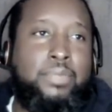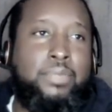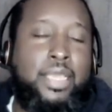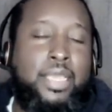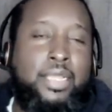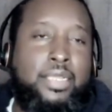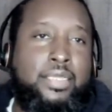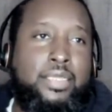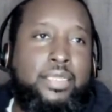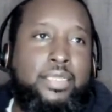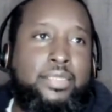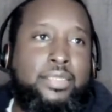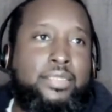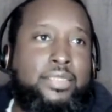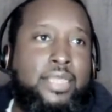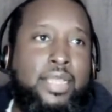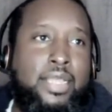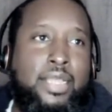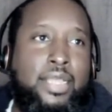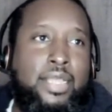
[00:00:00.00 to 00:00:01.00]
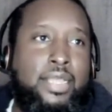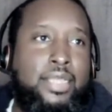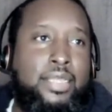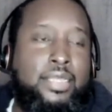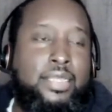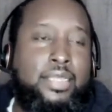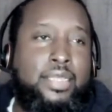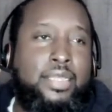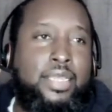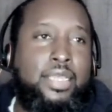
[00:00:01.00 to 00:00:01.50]
man, it's
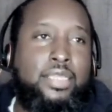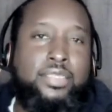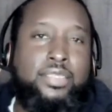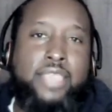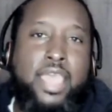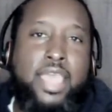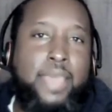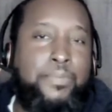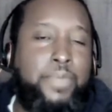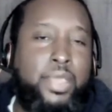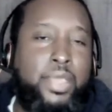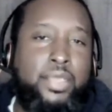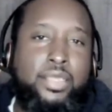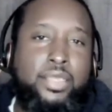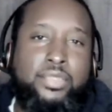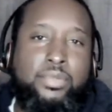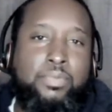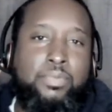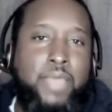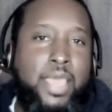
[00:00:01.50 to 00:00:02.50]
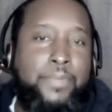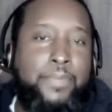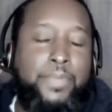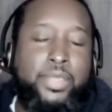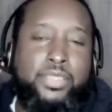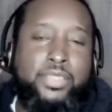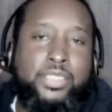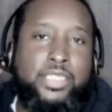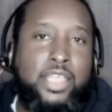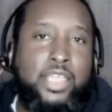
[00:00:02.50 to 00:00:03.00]
uh, it's epic. It's some
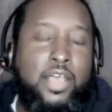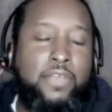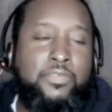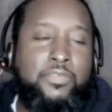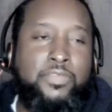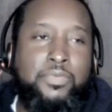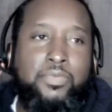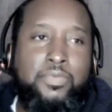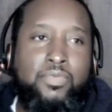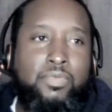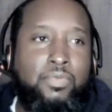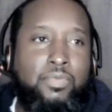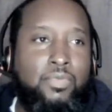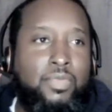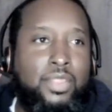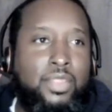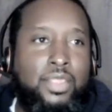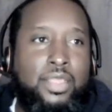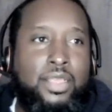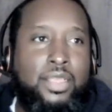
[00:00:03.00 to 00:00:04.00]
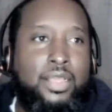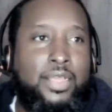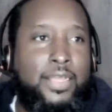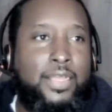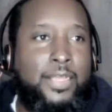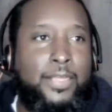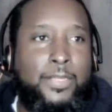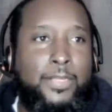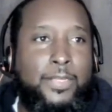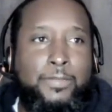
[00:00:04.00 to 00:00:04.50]
epic stuff.
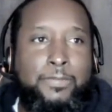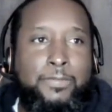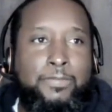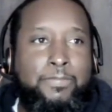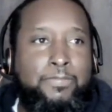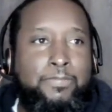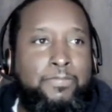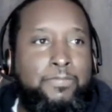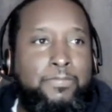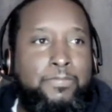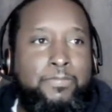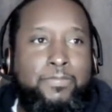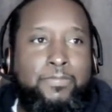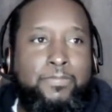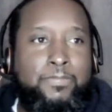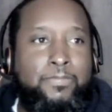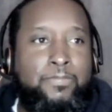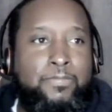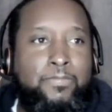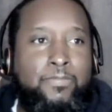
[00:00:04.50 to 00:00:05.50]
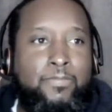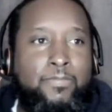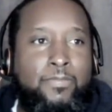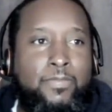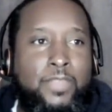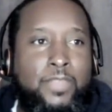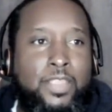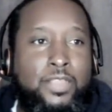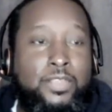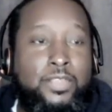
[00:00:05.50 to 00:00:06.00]
Um,
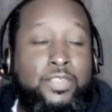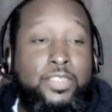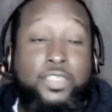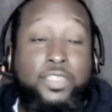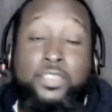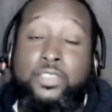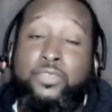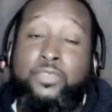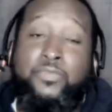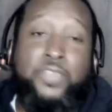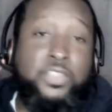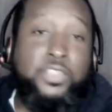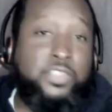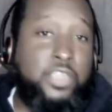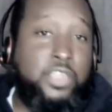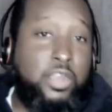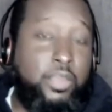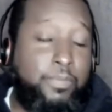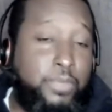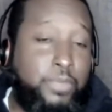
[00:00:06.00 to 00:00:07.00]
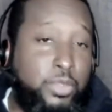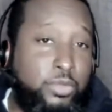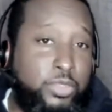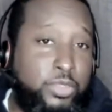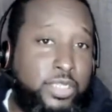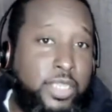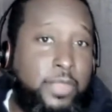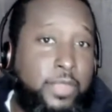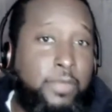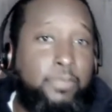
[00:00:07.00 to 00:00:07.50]
she's physically
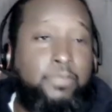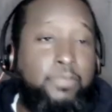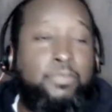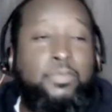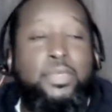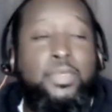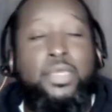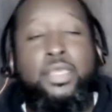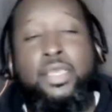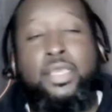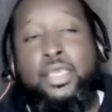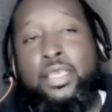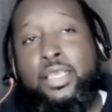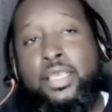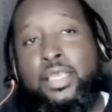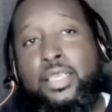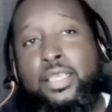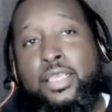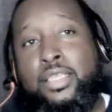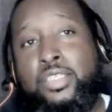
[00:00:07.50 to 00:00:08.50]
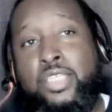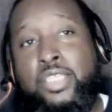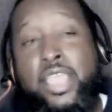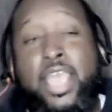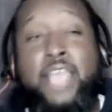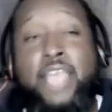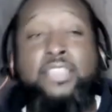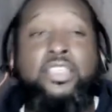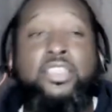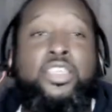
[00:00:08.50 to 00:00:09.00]
abused him.
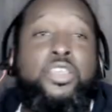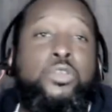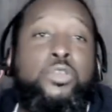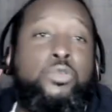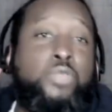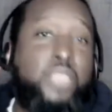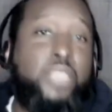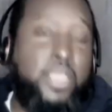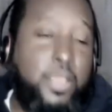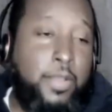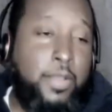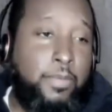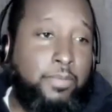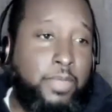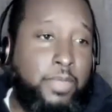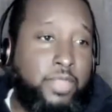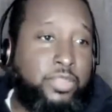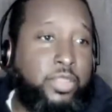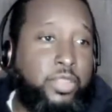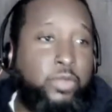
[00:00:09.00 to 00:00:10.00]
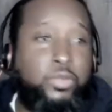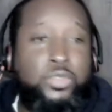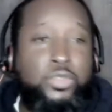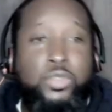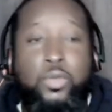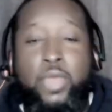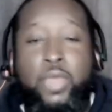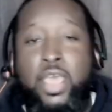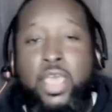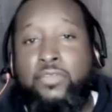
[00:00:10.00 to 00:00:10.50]
She has accused him, but there
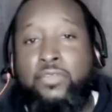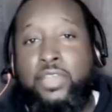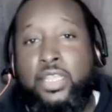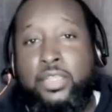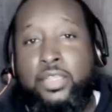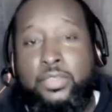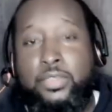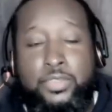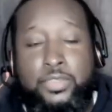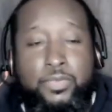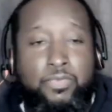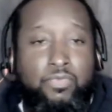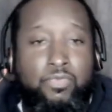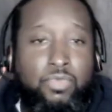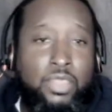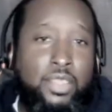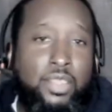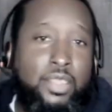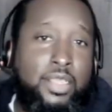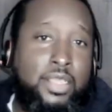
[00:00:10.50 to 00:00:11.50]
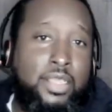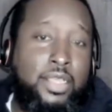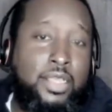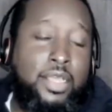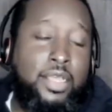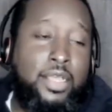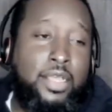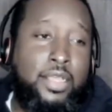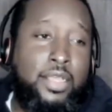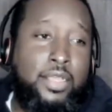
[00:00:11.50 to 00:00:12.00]
is no evidence,
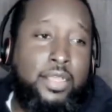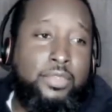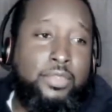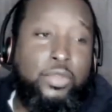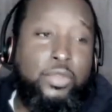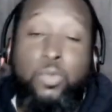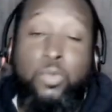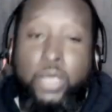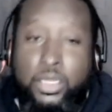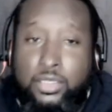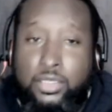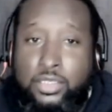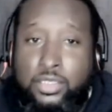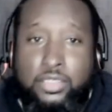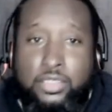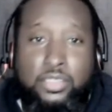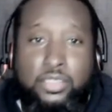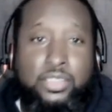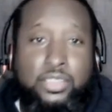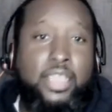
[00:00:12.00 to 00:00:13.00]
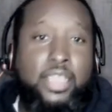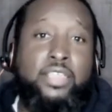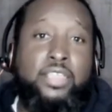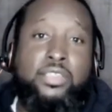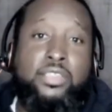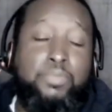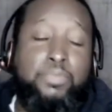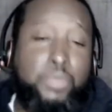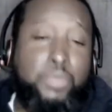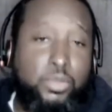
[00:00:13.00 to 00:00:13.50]
uh, no witnesses that he's